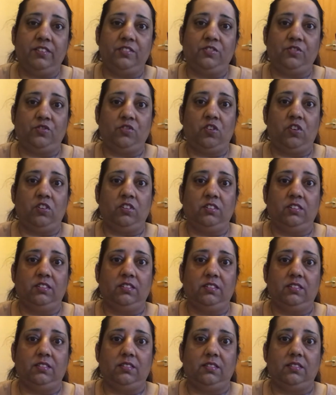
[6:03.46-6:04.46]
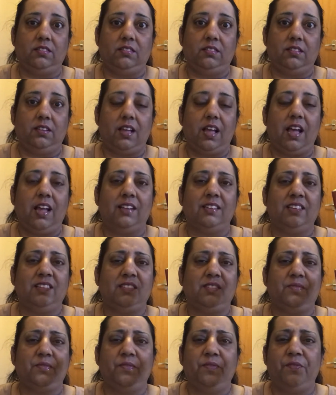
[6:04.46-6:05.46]
strong, and
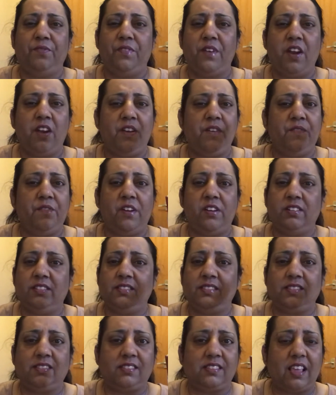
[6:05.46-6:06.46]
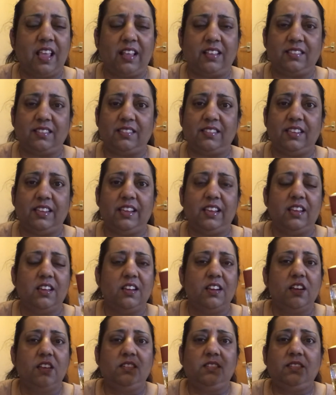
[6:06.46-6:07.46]
it's very, very sexy,
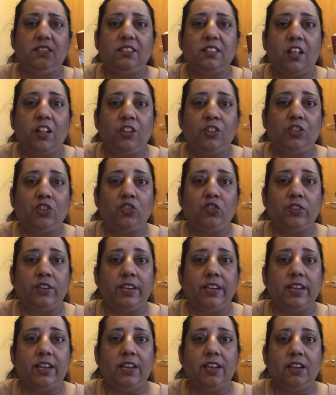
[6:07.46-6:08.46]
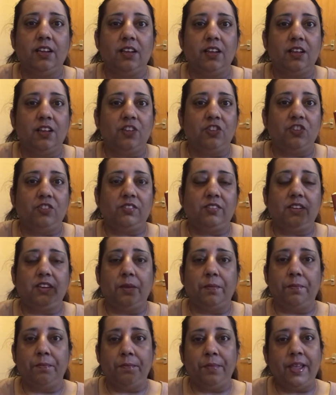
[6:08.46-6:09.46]
sultry, just an
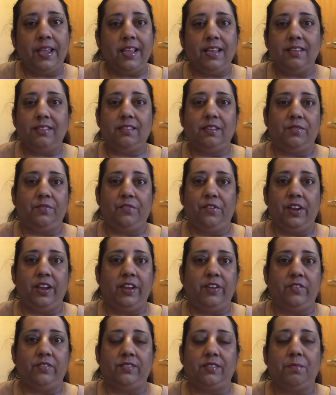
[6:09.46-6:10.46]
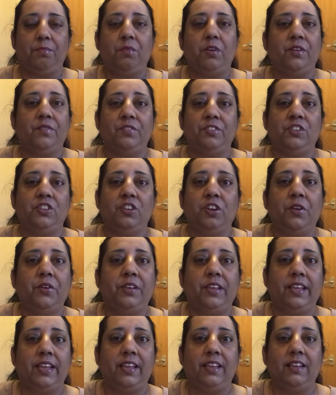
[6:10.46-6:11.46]
amazing fragrance. I'm not even
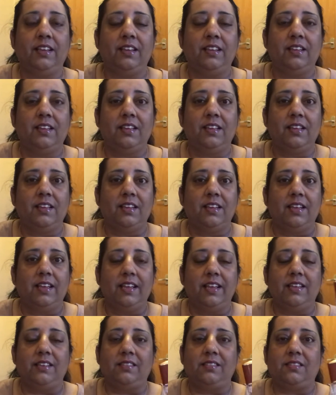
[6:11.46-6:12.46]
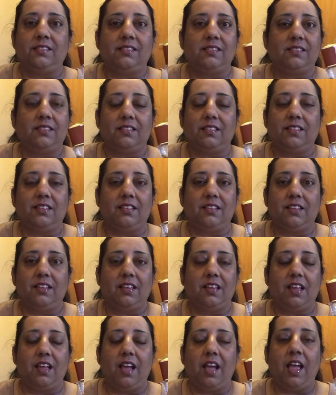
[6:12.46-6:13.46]
joking.
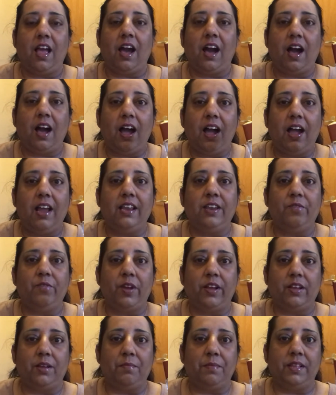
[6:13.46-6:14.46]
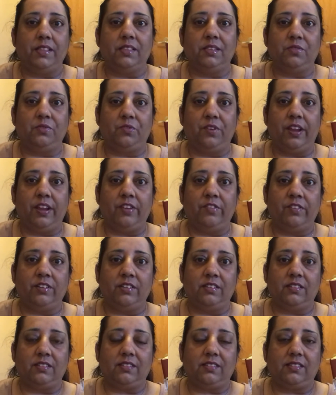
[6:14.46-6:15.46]
I highly recommend this
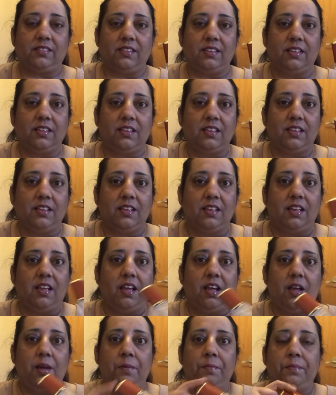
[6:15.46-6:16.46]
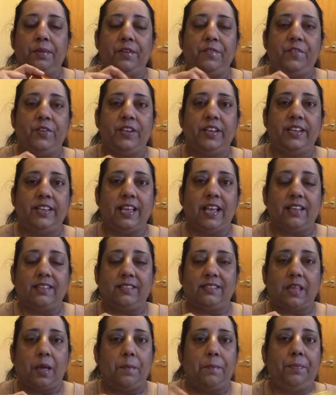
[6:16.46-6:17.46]
fragrance. If you can get a
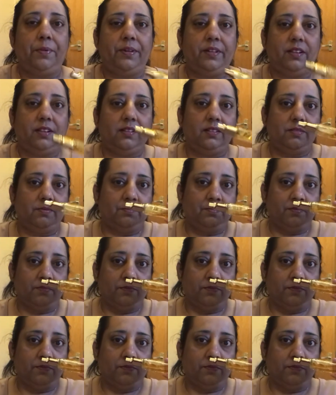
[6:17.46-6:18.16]
sample